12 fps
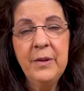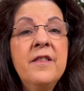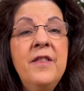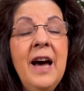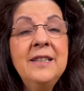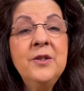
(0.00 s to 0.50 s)

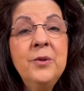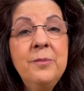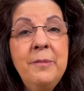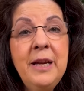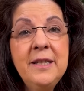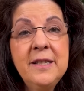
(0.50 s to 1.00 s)
That's what
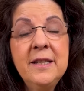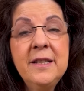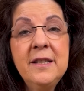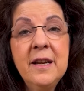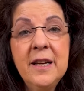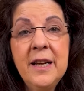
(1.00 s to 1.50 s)
makes this
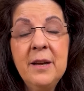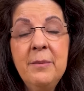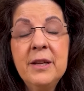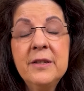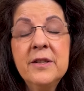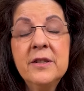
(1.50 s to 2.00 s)

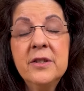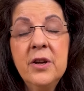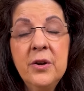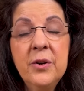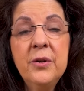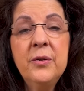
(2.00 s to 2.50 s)
dynamic
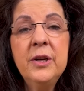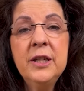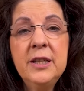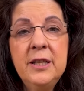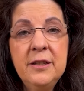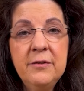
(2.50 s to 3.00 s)
so
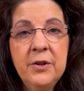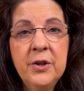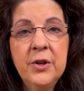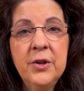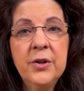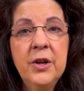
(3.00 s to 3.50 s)

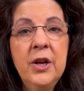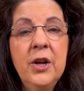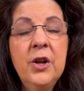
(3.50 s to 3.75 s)
difficult.